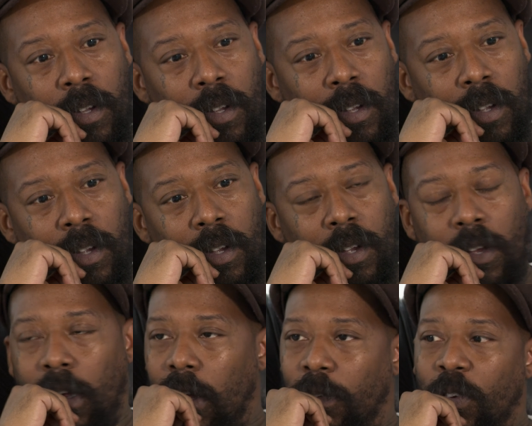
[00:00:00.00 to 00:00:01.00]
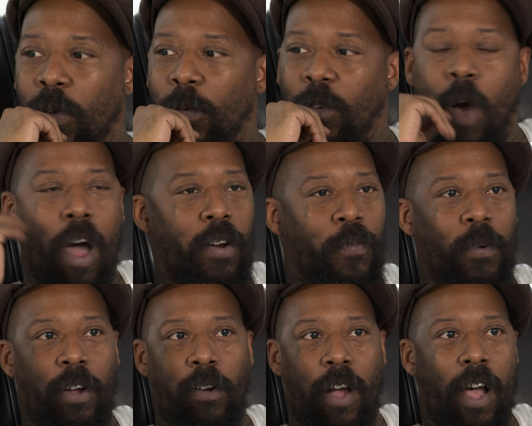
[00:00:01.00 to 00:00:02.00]
Eh, if you garner
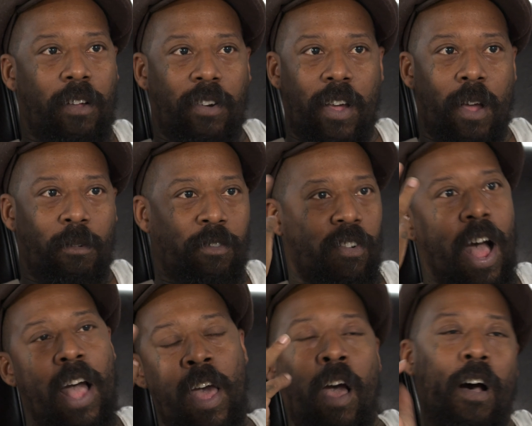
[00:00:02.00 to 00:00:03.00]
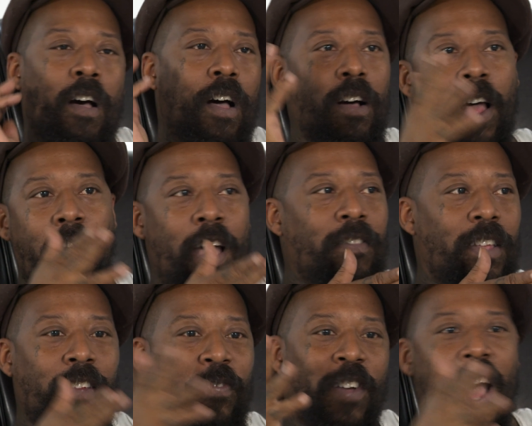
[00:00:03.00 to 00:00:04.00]
from the ground up, try. Oh, I'm gonna have
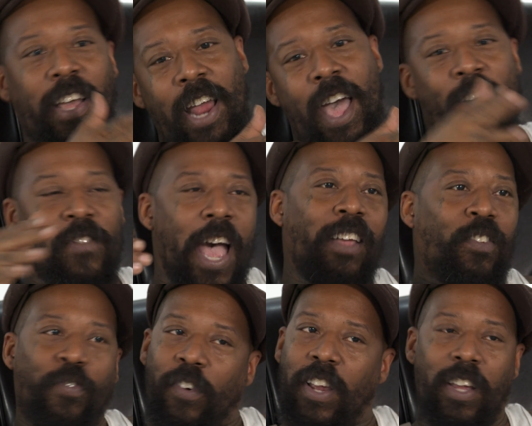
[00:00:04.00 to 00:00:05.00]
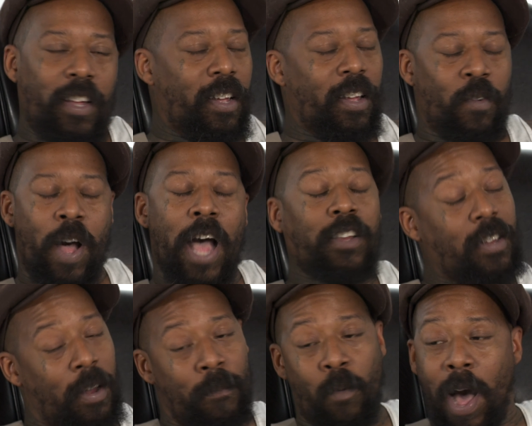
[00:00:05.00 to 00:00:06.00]
this for I can have nights free. While
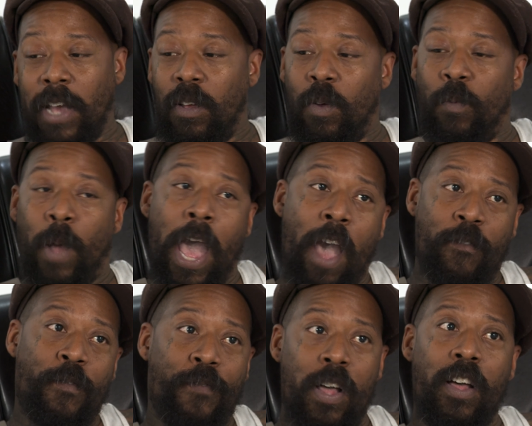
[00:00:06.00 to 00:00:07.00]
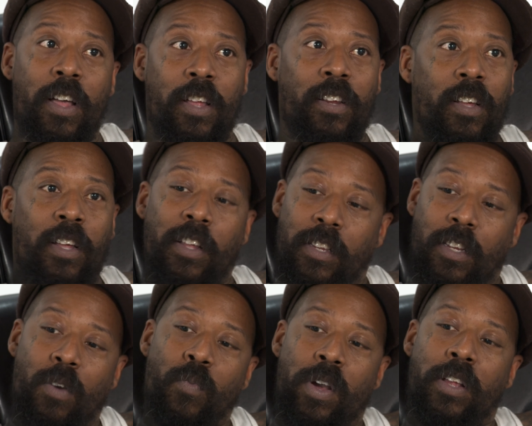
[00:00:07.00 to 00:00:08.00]
some while you having fun,
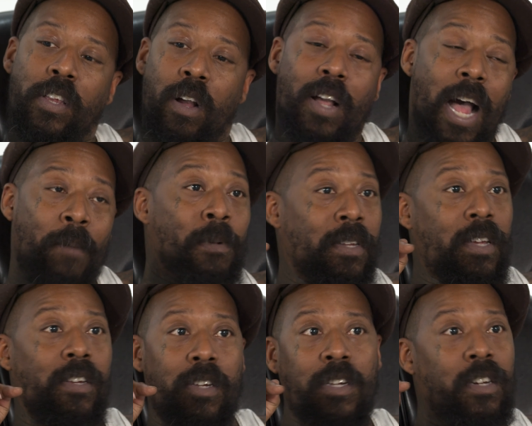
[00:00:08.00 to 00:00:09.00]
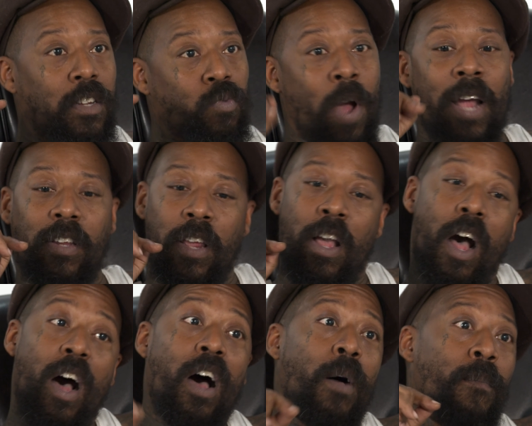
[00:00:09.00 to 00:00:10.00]
someone your competition is right there
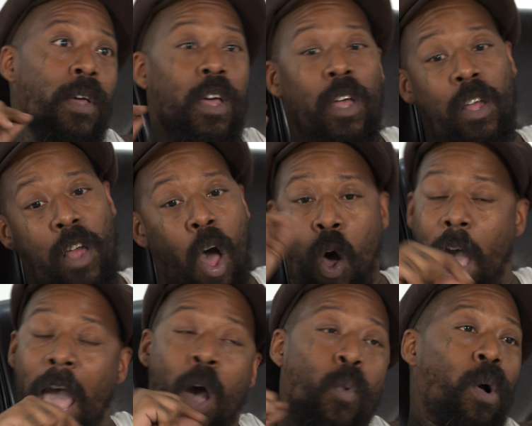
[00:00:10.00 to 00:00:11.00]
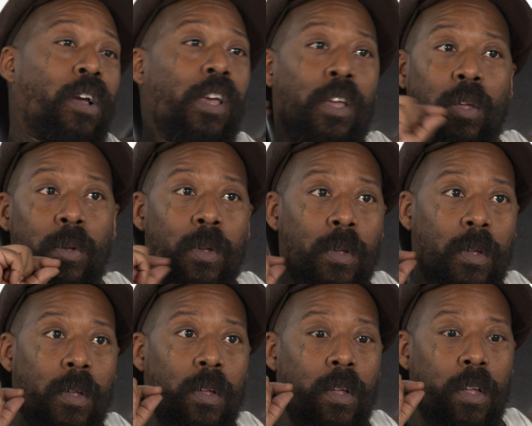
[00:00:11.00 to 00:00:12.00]
up or outworking you.
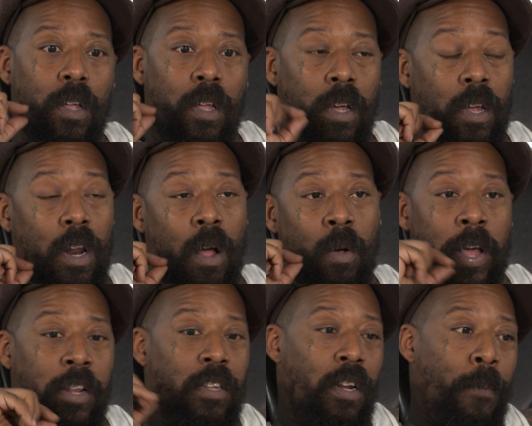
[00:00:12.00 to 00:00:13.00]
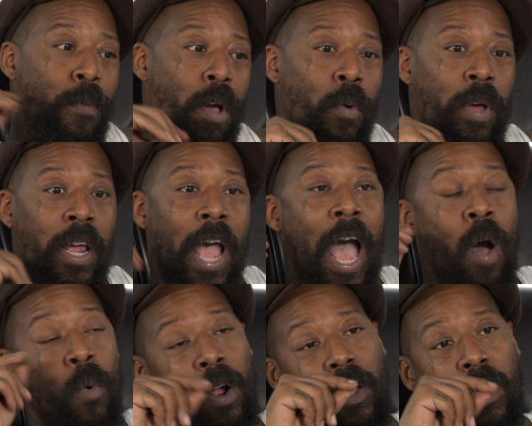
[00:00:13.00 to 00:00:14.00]
You know, and to the point where they
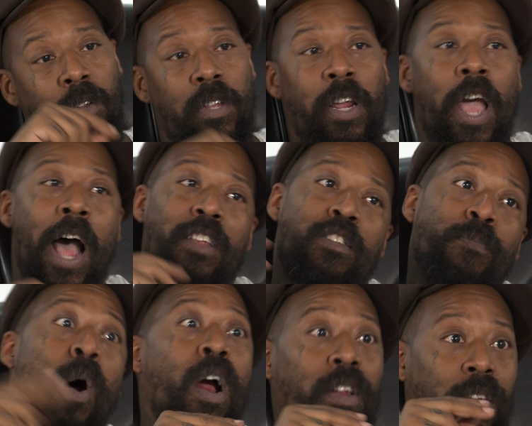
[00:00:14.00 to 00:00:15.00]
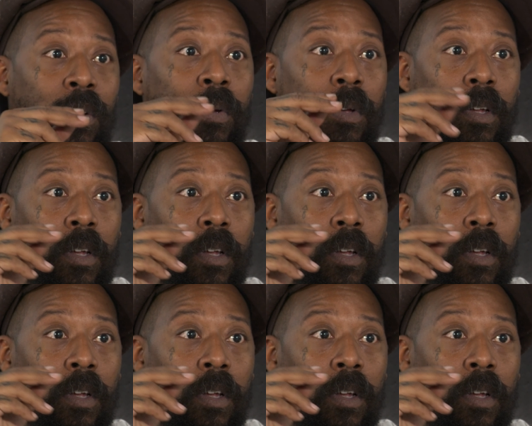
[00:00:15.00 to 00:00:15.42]
outworking you, to they outsmarting you.